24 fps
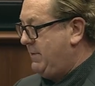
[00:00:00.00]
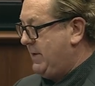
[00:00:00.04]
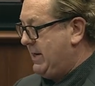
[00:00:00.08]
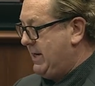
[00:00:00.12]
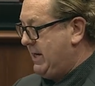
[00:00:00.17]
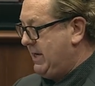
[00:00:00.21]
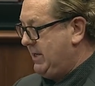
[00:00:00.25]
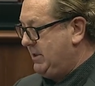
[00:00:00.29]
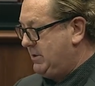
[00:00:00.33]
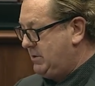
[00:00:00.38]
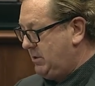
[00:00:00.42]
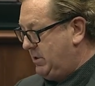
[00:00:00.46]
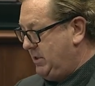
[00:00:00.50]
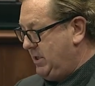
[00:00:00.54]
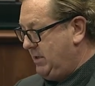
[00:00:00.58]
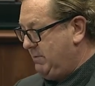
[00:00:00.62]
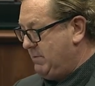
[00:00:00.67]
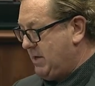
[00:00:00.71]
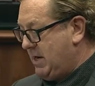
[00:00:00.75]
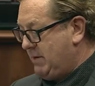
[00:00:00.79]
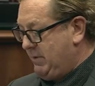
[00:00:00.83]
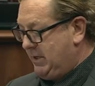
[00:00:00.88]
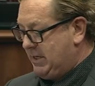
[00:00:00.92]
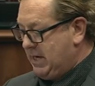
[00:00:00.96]
Party, including
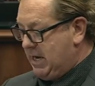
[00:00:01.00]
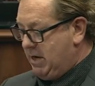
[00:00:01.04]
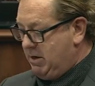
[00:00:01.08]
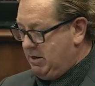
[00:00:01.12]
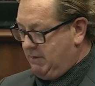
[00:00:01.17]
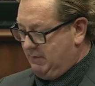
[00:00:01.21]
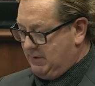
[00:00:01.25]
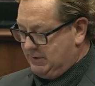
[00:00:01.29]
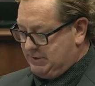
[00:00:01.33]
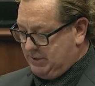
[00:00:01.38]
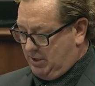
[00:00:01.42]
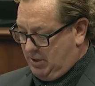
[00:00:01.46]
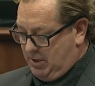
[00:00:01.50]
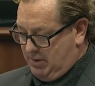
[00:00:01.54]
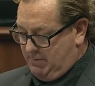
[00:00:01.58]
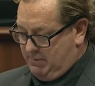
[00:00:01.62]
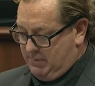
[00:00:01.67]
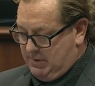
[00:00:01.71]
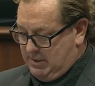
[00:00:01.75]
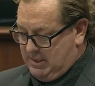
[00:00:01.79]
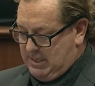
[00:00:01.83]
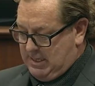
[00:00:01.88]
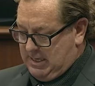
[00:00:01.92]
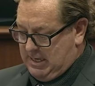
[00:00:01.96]
Mark McGowan at the
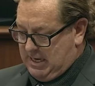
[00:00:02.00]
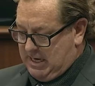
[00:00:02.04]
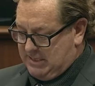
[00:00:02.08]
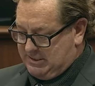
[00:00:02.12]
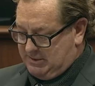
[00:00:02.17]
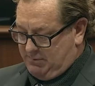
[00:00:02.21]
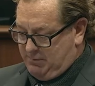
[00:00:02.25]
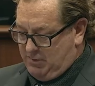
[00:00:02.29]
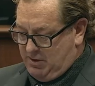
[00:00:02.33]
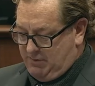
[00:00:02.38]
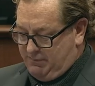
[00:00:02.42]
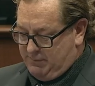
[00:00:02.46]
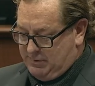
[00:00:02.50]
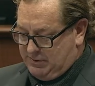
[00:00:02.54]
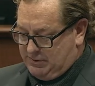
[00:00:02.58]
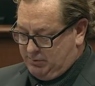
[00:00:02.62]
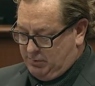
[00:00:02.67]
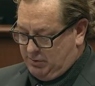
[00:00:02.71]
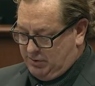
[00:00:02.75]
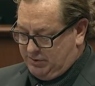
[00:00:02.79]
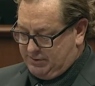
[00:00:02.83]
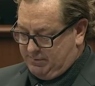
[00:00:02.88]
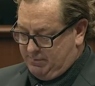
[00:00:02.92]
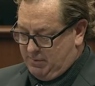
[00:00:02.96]
time, as a movement
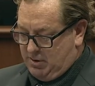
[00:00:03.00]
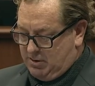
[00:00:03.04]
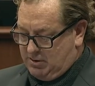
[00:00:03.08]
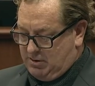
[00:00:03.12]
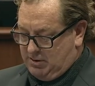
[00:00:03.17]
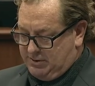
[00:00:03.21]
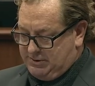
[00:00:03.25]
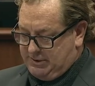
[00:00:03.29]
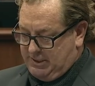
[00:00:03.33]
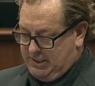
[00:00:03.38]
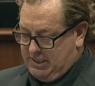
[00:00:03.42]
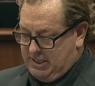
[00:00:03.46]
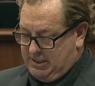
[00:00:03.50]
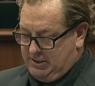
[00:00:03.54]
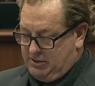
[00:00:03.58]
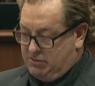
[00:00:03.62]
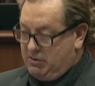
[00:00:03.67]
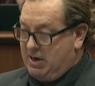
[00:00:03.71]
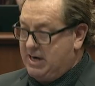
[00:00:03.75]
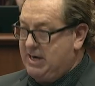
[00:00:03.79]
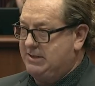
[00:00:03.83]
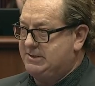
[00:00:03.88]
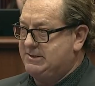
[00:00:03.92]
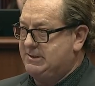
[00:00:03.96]
towards democracy and
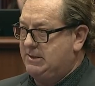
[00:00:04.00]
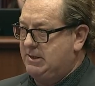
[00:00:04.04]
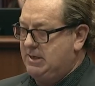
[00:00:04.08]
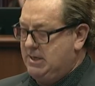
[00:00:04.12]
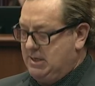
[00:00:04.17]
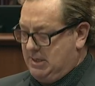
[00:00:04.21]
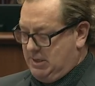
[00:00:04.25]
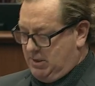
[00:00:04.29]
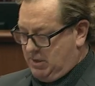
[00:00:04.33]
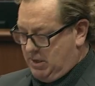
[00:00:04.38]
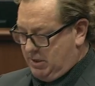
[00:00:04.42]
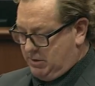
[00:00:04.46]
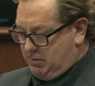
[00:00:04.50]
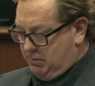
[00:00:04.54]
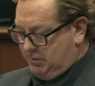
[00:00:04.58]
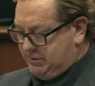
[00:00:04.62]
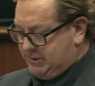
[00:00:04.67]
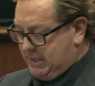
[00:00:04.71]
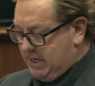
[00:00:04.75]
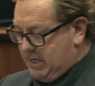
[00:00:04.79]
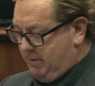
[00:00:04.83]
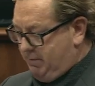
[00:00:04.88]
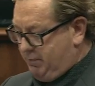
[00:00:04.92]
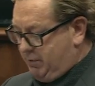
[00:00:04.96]
greatest local
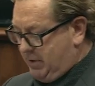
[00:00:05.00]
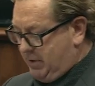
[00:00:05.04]
say in